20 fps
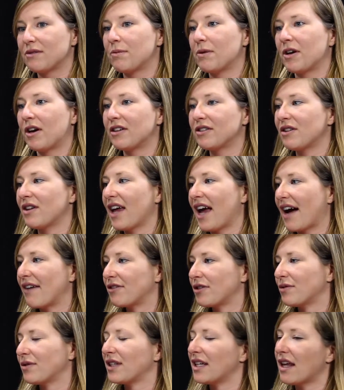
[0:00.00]
but also they have
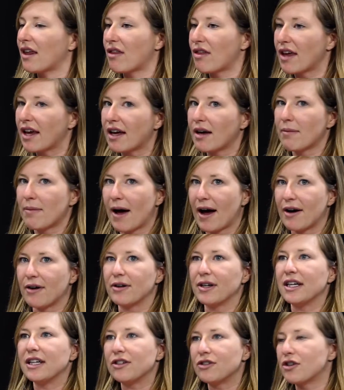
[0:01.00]
to really think
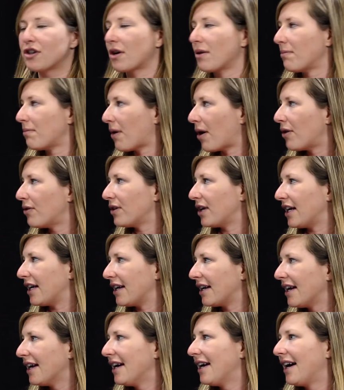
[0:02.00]
about each component.